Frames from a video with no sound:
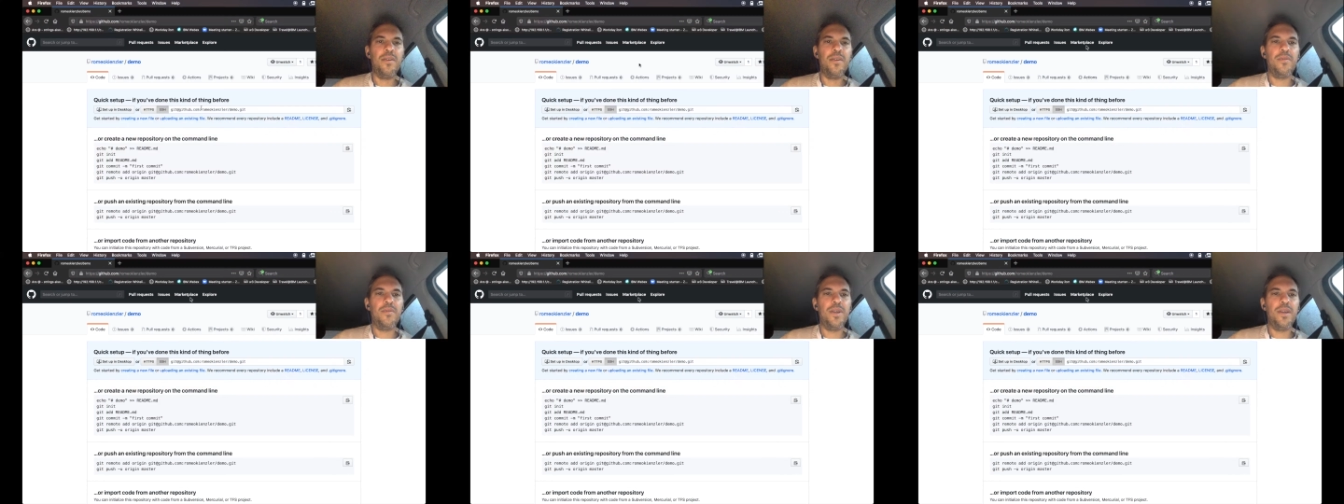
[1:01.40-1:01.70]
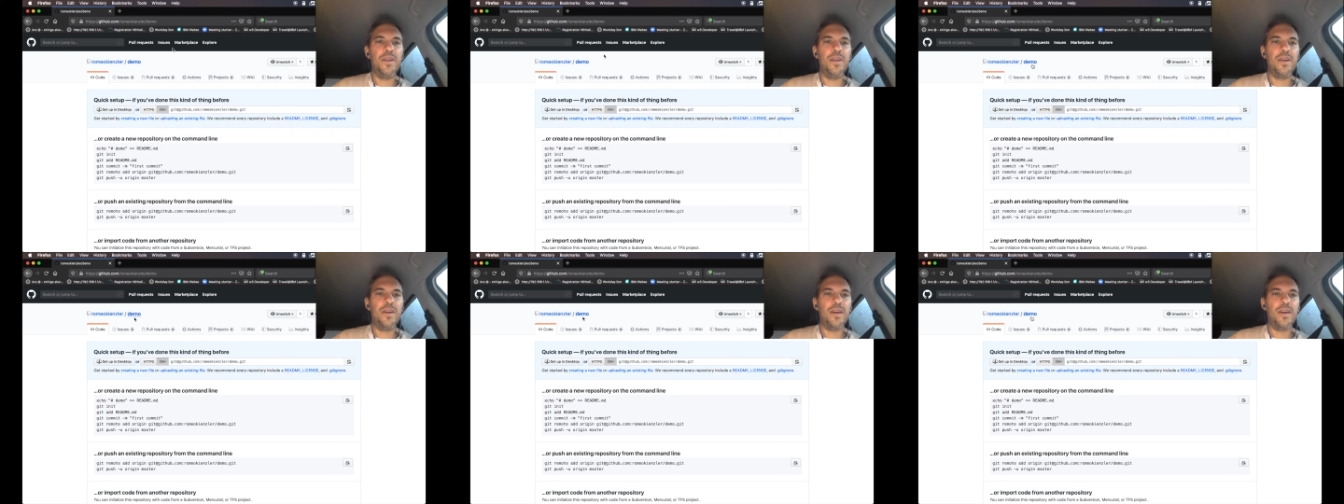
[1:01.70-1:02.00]

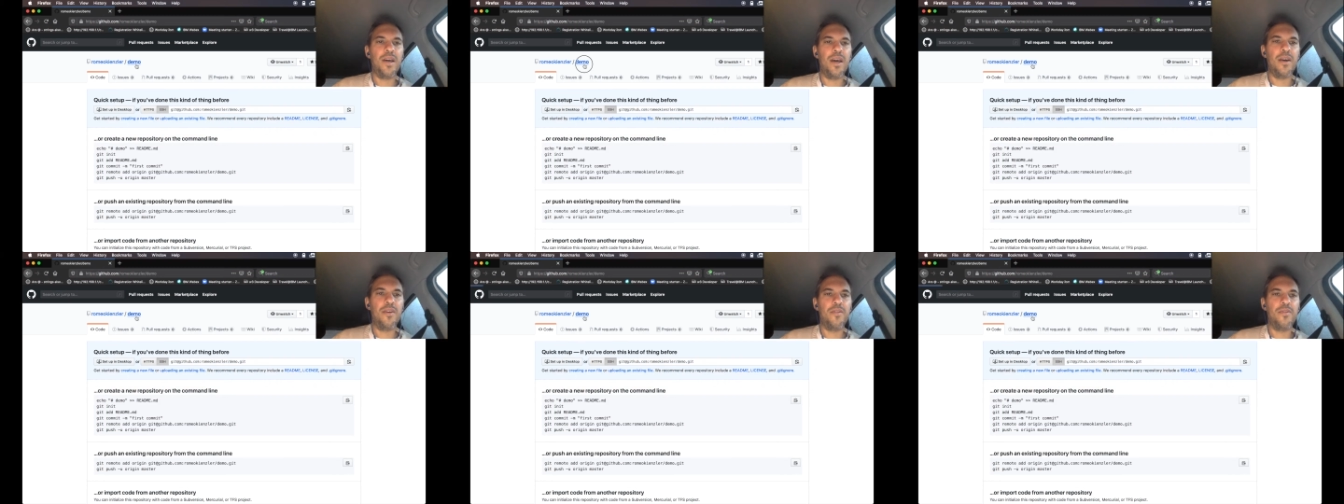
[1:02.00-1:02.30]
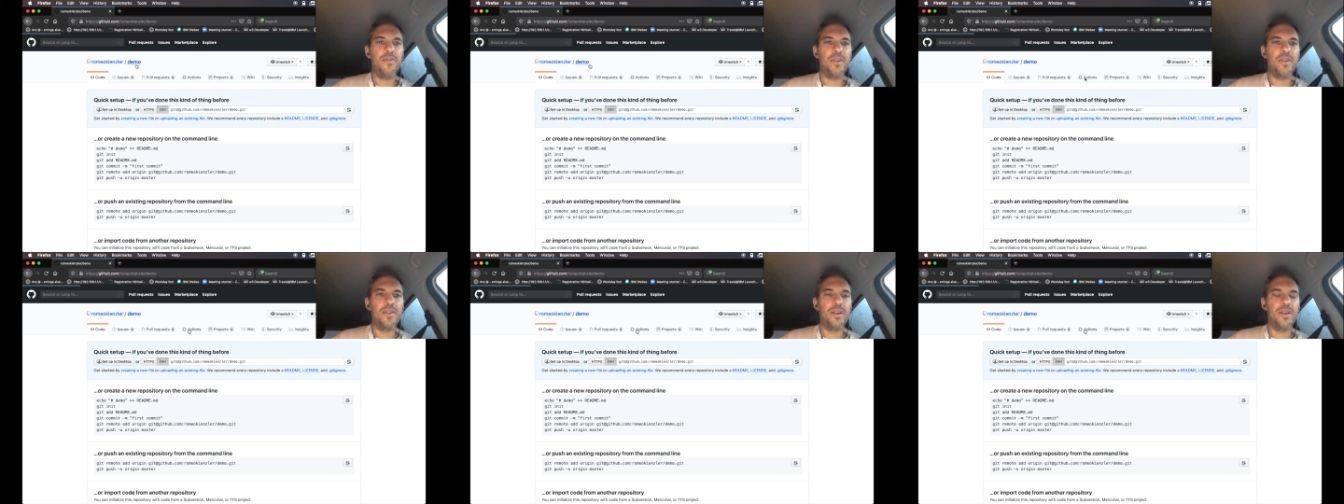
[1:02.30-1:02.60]
we have
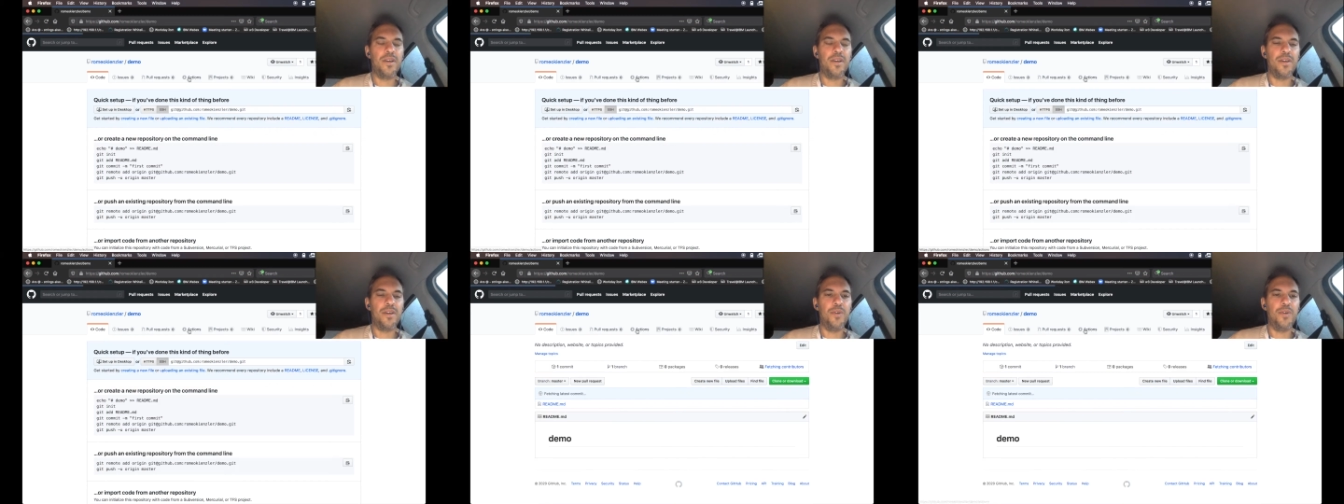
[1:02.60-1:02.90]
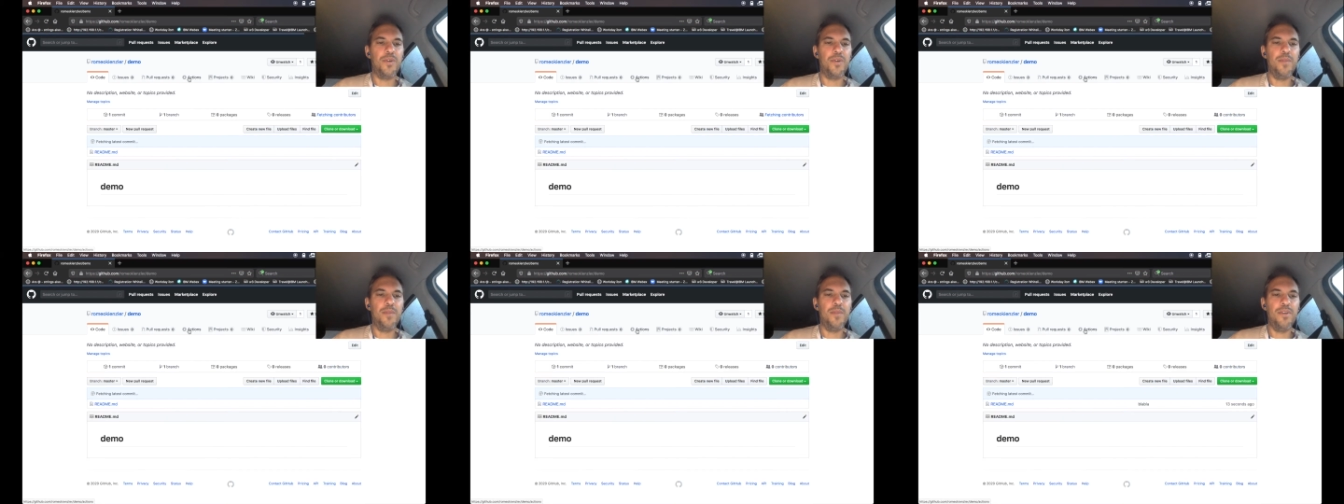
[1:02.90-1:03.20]
the
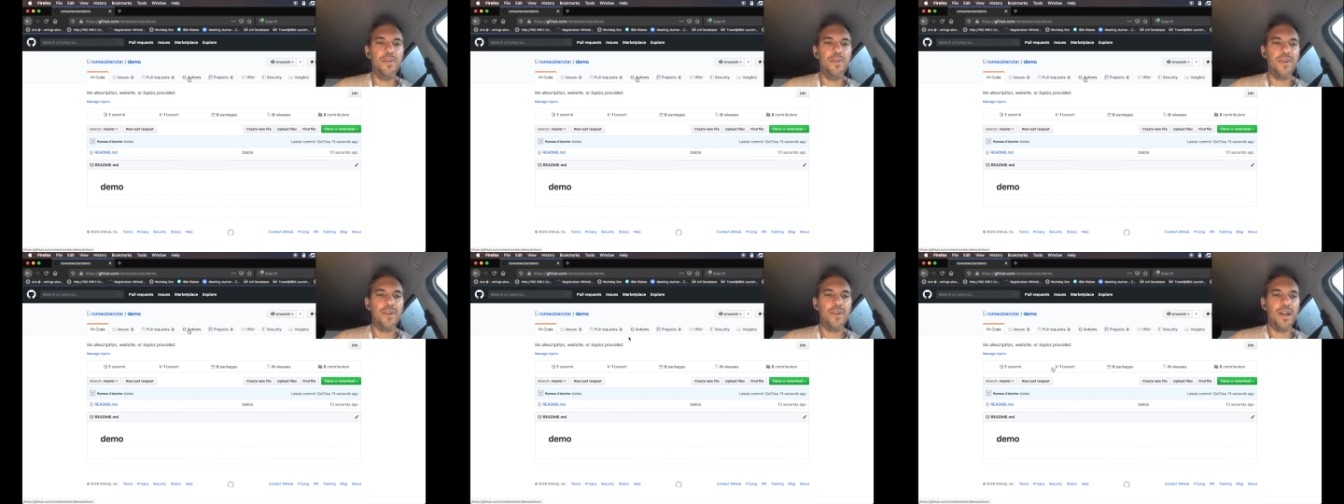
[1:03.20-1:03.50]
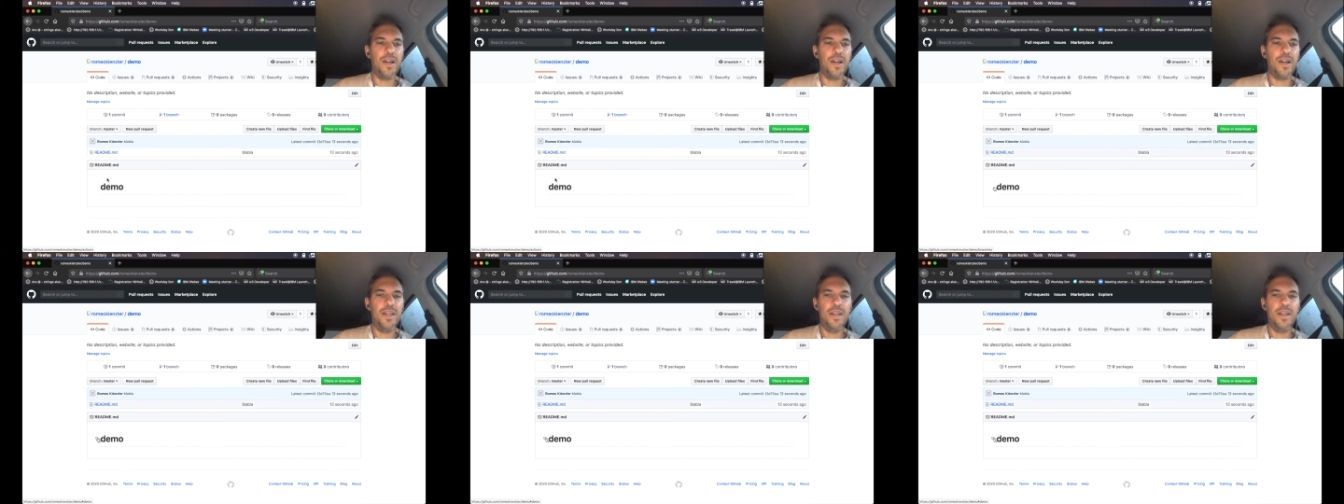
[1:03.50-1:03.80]
readme
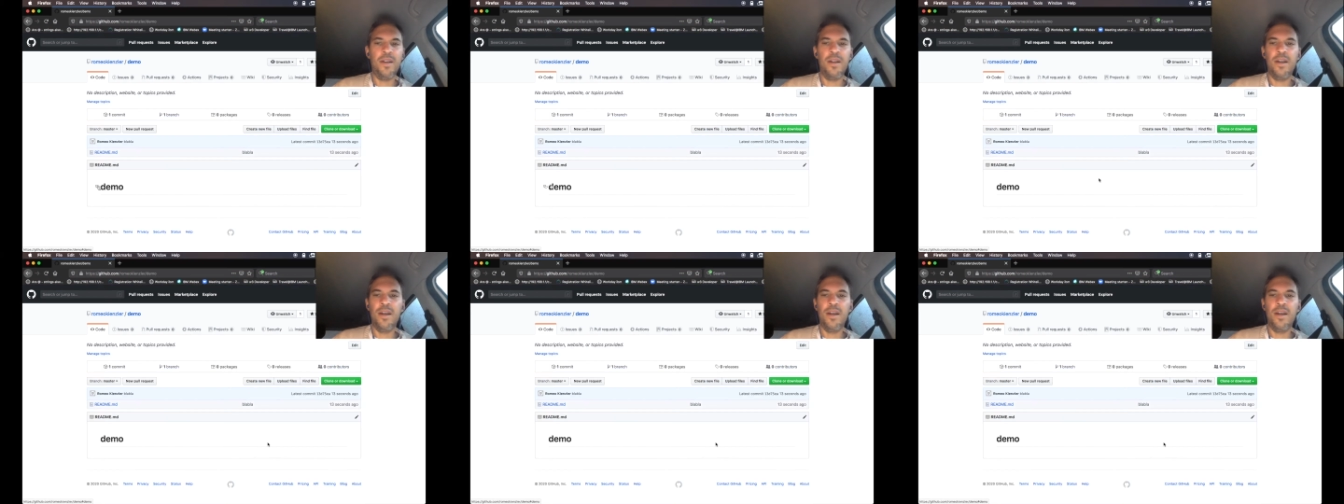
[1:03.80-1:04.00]
file here